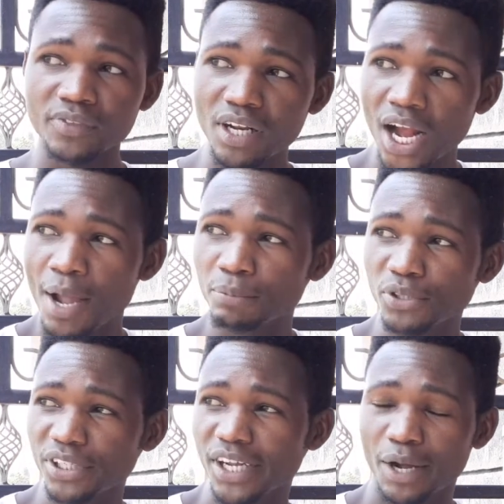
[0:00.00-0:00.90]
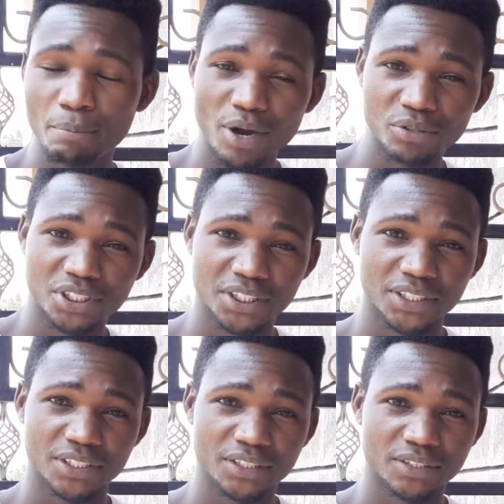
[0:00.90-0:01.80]
I'm talking about
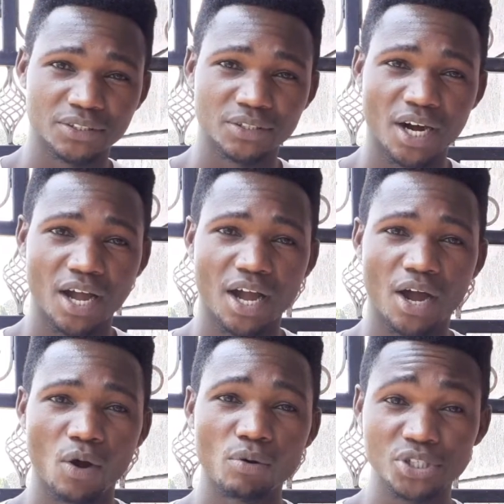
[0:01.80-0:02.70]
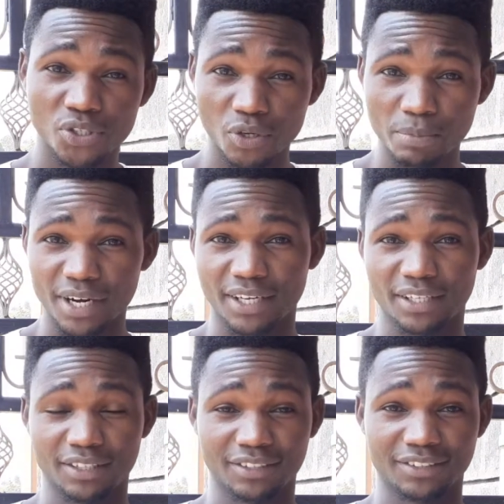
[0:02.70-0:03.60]
what
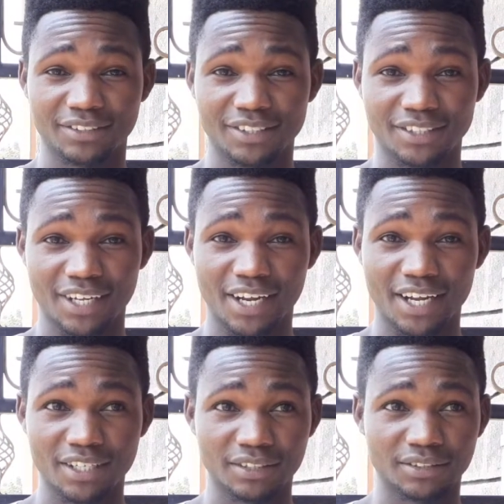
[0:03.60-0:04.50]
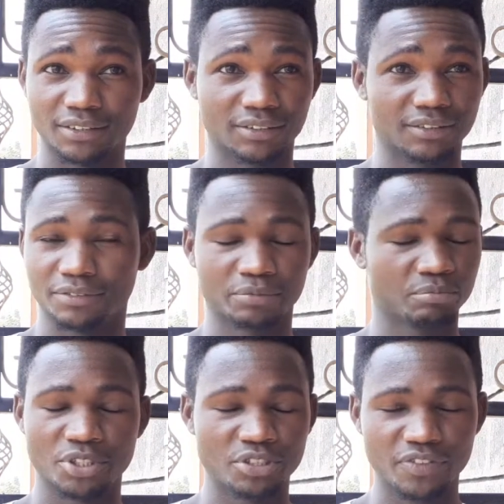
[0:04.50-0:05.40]
normally I can
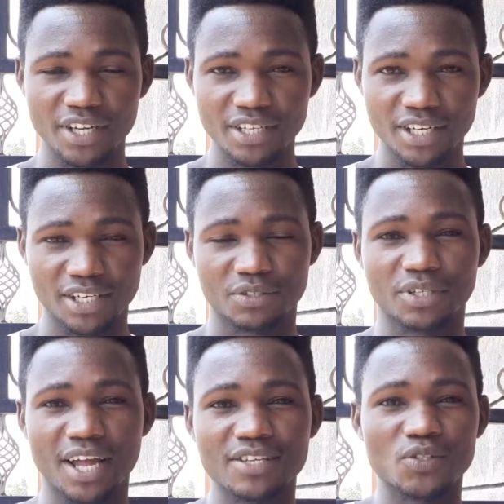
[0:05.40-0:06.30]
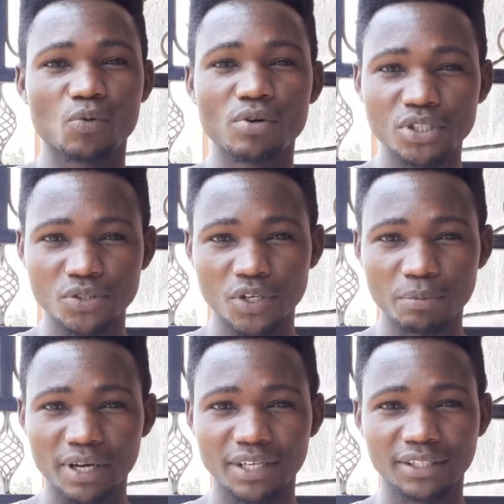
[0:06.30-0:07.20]
define it as what you
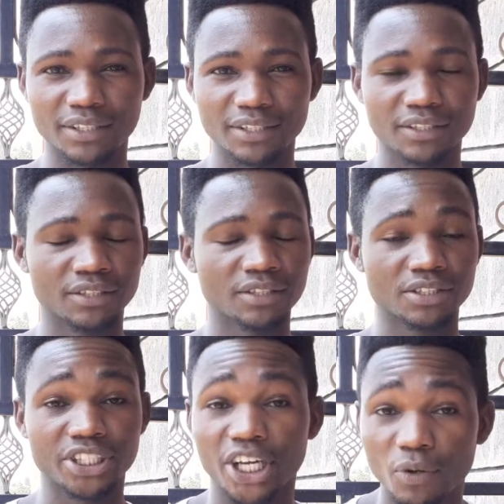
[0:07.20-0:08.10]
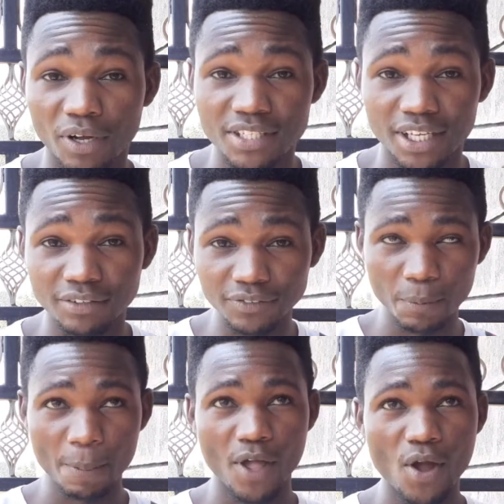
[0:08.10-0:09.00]
normally tell yourself
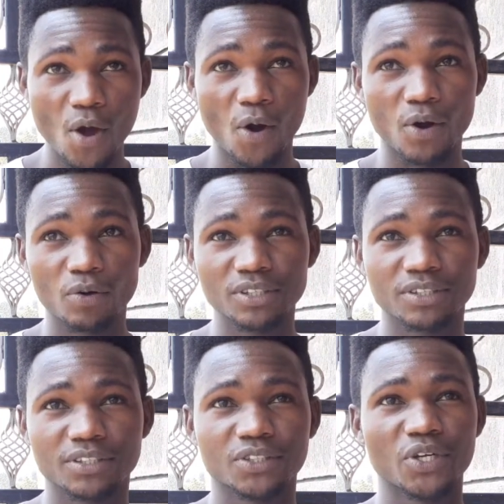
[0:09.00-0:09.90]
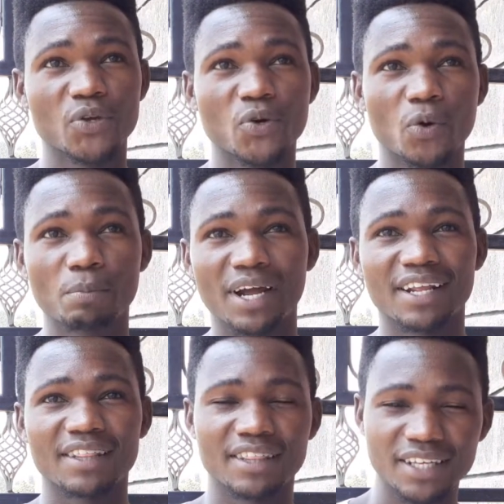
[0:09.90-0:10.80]
or what you
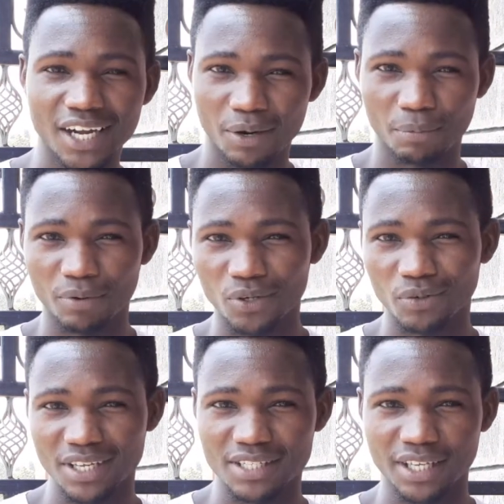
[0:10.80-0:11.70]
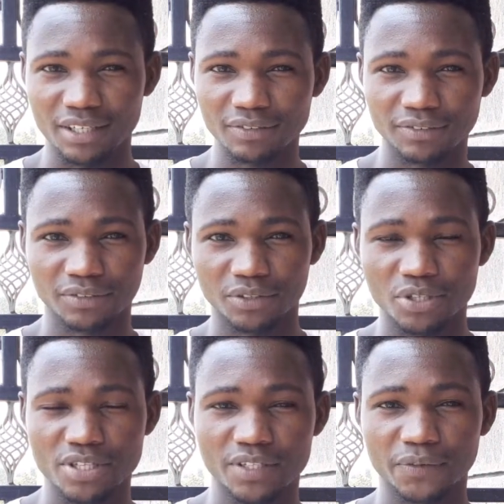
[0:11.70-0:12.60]
normally think upon yourself. Yes,